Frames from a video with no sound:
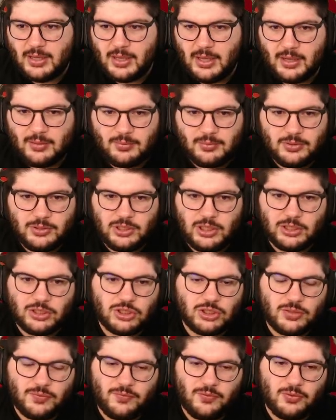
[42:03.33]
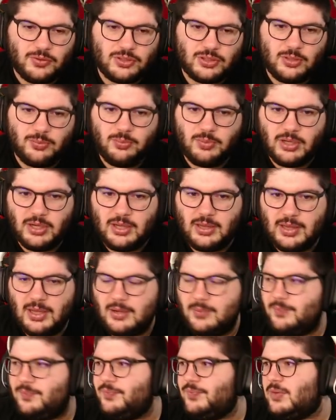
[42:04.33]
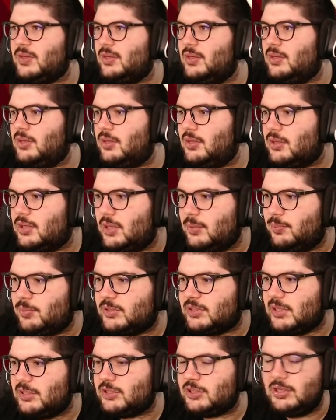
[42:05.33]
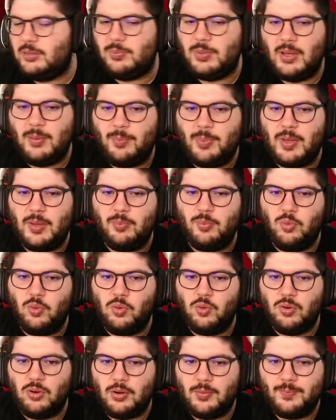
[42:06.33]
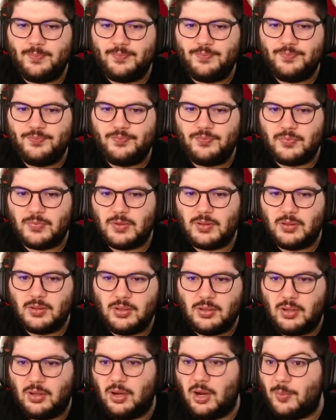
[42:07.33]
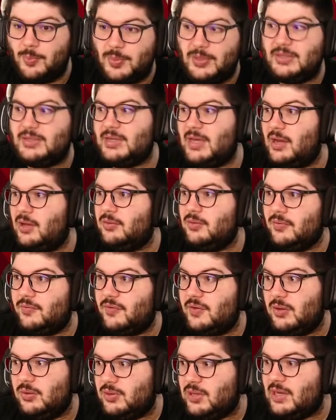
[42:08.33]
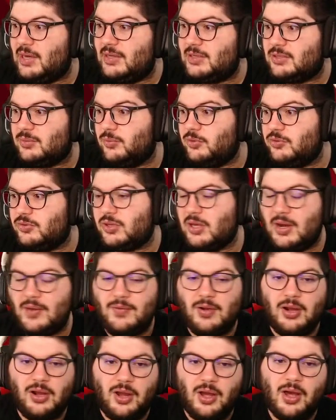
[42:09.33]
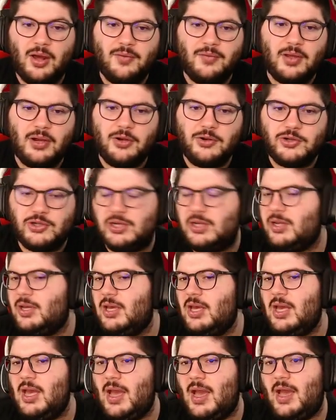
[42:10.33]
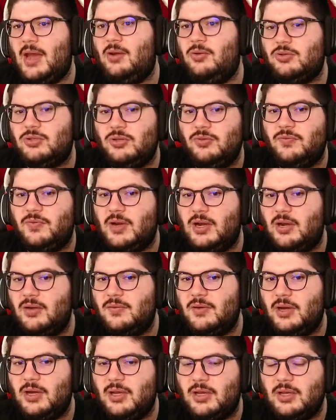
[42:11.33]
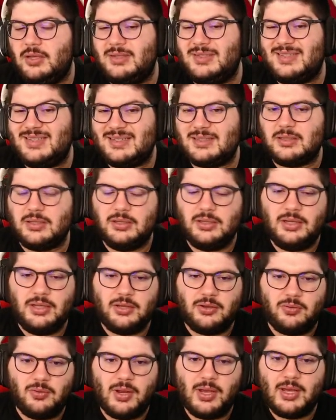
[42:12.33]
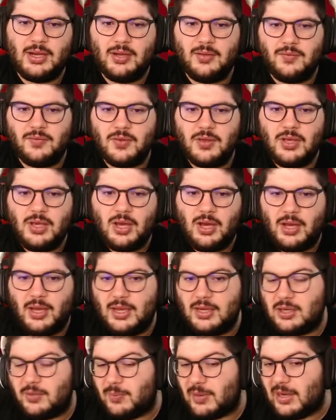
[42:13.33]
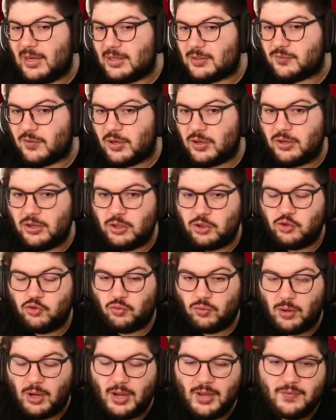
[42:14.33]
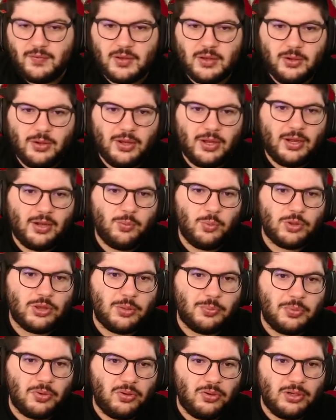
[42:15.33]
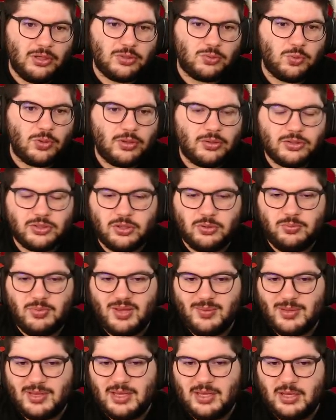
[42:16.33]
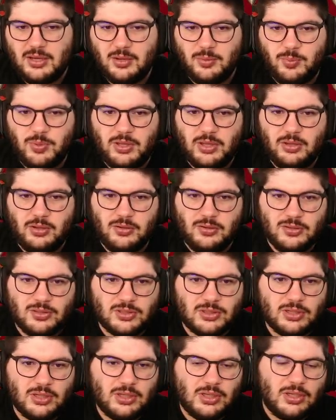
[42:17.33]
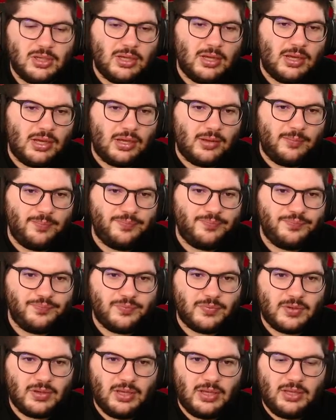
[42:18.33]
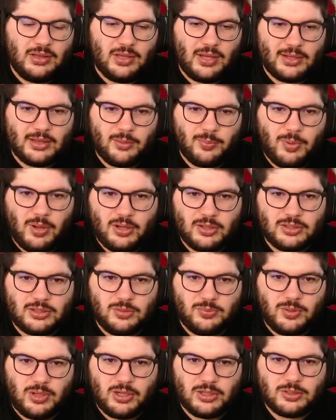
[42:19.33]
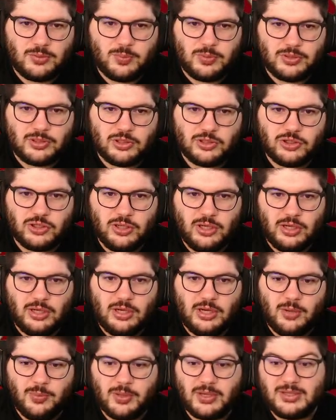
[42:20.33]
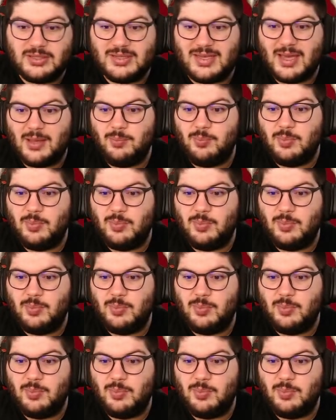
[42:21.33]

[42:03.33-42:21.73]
get ditched for somebody that can potentially be a bit more up and down the field. They need someone who's going to have a lot of energy and also very, very consistently creative. Ndombele is very good at driving with the ball as well, so maybe he could be used in like the box-to-box position in here, because he can